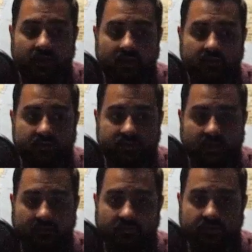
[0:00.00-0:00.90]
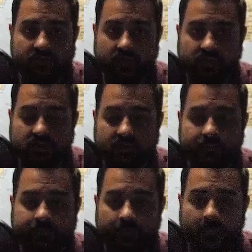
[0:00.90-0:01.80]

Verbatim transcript: uh, there's a lot of restriction,